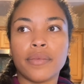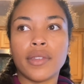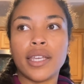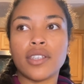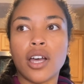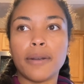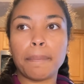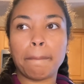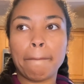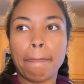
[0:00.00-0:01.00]
He's gone.
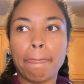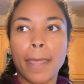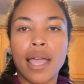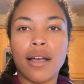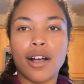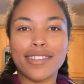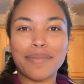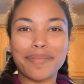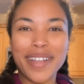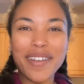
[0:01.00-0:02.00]

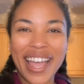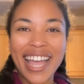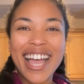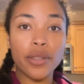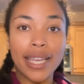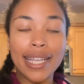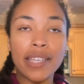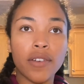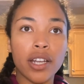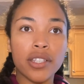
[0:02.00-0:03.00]
Awesome. Okay, so the kids
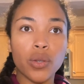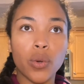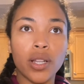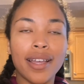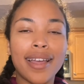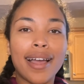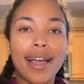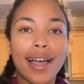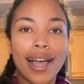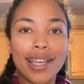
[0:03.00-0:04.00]
have gone to school.
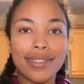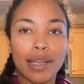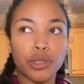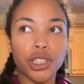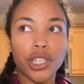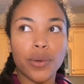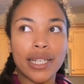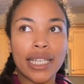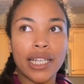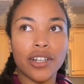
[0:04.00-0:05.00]
As I'm sure you can
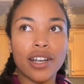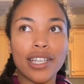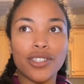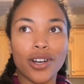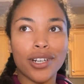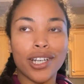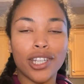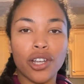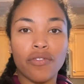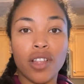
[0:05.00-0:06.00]
hear, I started a
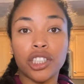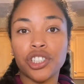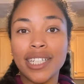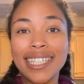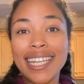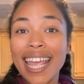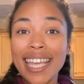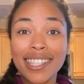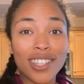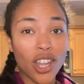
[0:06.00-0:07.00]
load of laundry. Today
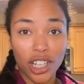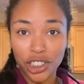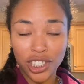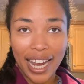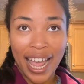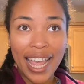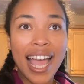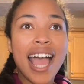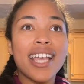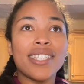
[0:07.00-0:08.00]
is laundry day,
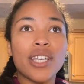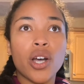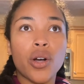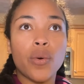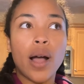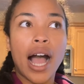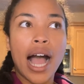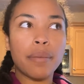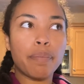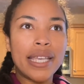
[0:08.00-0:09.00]
so
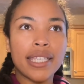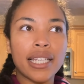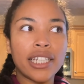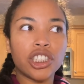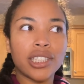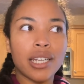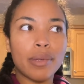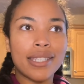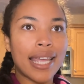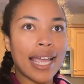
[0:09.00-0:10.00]
I'm basically just gonna be
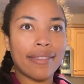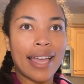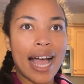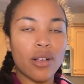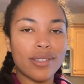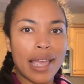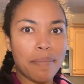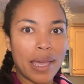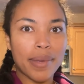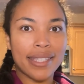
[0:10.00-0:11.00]
staying at the house and
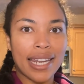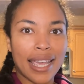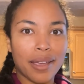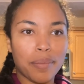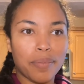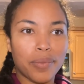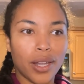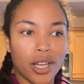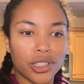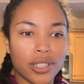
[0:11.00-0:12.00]
babysitting the
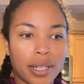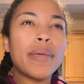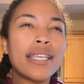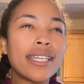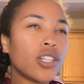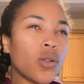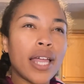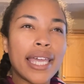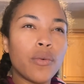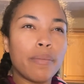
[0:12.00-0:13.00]
laundry because I don't
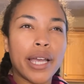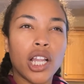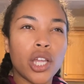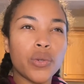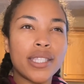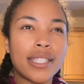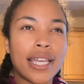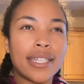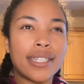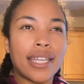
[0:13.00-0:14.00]
like it when my clothes
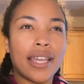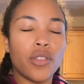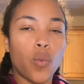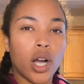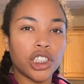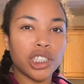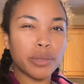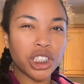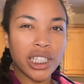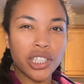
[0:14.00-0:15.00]
sit in the washing
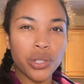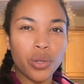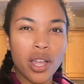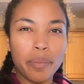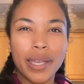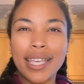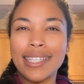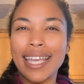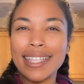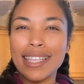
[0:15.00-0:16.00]
machine too long because
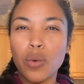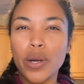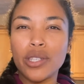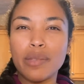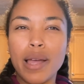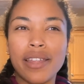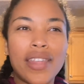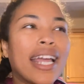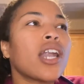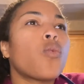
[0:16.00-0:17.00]
it gets that weird smell and
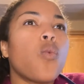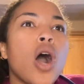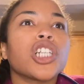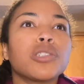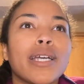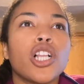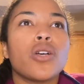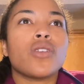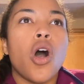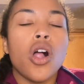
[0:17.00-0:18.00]
then I gotta wash my
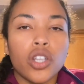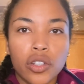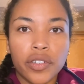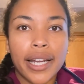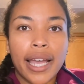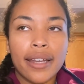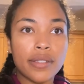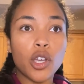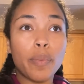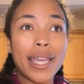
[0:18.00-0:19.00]
clothes all over again.
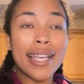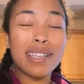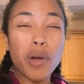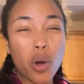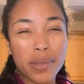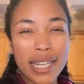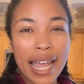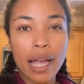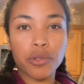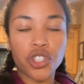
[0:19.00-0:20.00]
So because I'm home
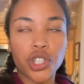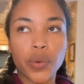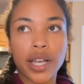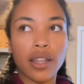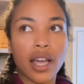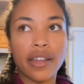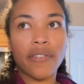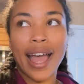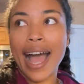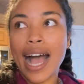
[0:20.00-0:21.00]
today, I'm just doing a lot of
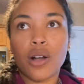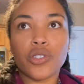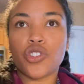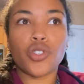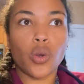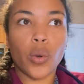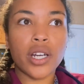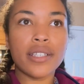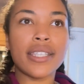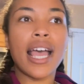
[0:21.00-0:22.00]
house
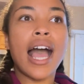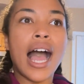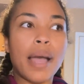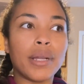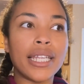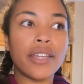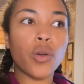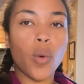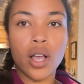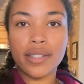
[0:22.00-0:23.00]
chores. I'm cleaning the
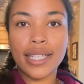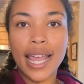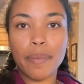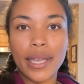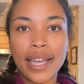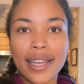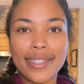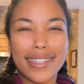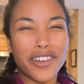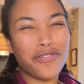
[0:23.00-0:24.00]
walls today
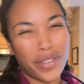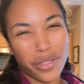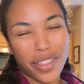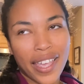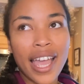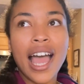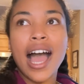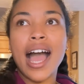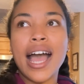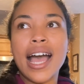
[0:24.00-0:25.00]
because they're filthy.
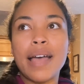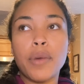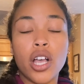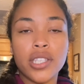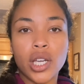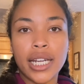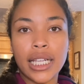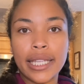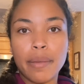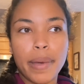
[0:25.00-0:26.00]
I'm also gonna
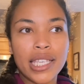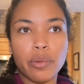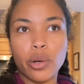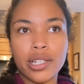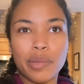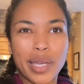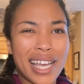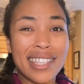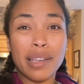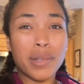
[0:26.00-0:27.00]
clean the baseboards
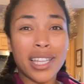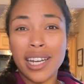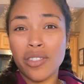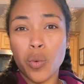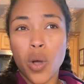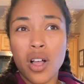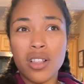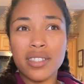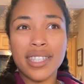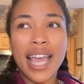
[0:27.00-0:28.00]
because I'm cleaning the
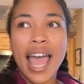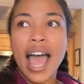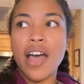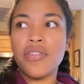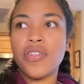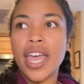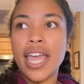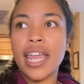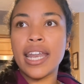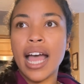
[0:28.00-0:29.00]
walls. And
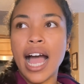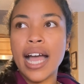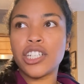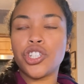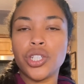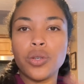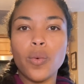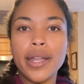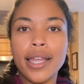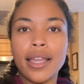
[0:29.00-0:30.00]
then I do
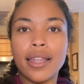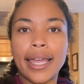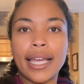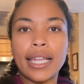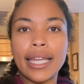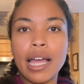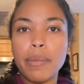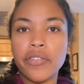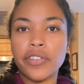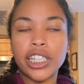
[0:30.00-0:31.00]
wanna clean out
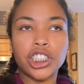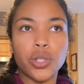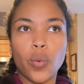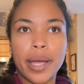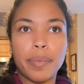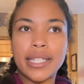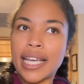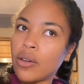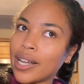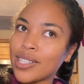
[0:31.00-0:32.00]
my fridge and wipe it
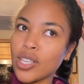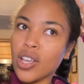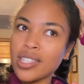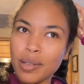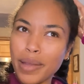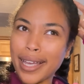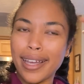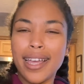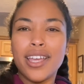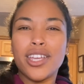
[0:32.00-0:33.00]
down. I saw some
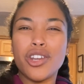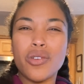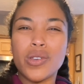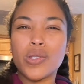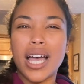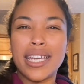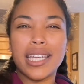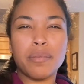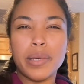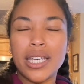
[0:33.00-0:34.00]
those
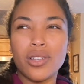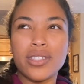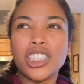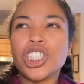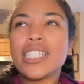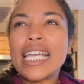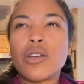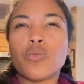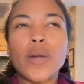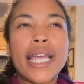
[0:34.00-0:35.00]
onion peels and just
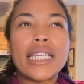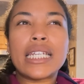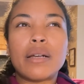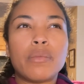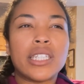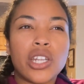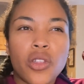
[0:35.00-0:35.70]
random little